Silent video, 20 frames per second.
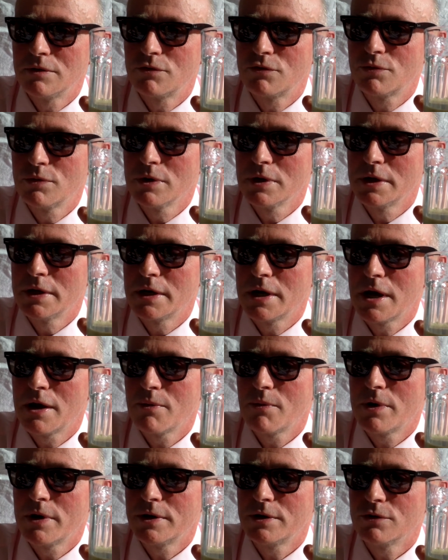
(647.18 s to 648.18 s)
it's really
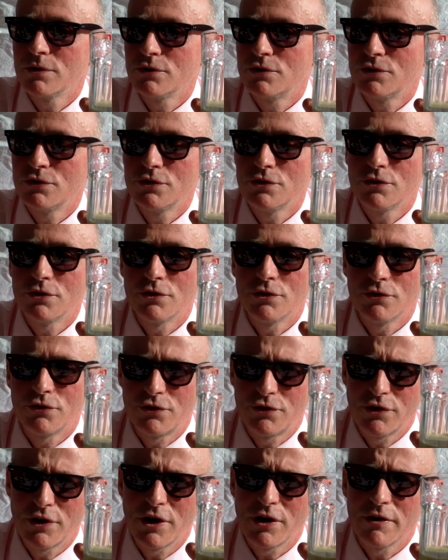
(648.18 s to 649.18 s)
not what you'll do
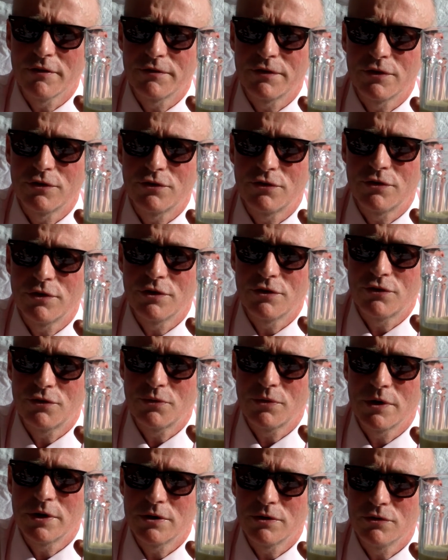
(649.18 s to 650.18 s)
yourself,
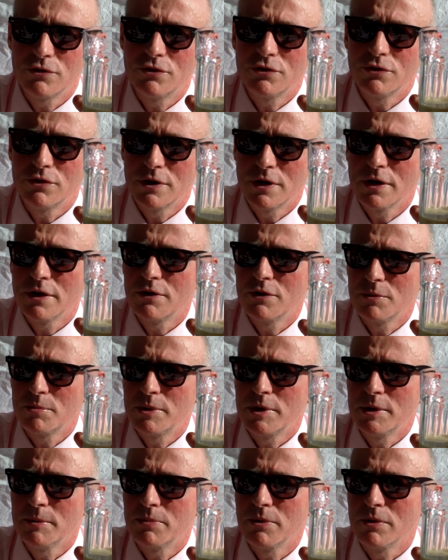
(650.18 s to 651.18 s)
it's what you'll do to other
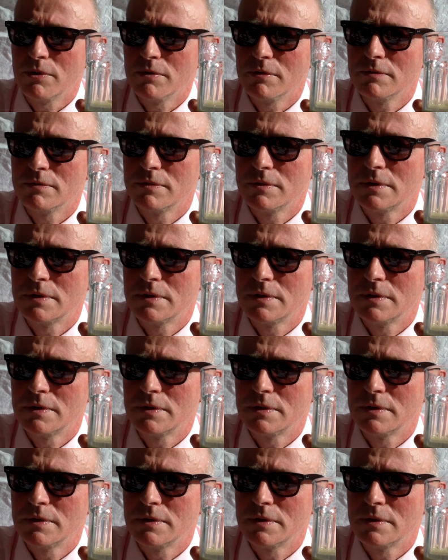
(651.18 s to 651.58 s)
people,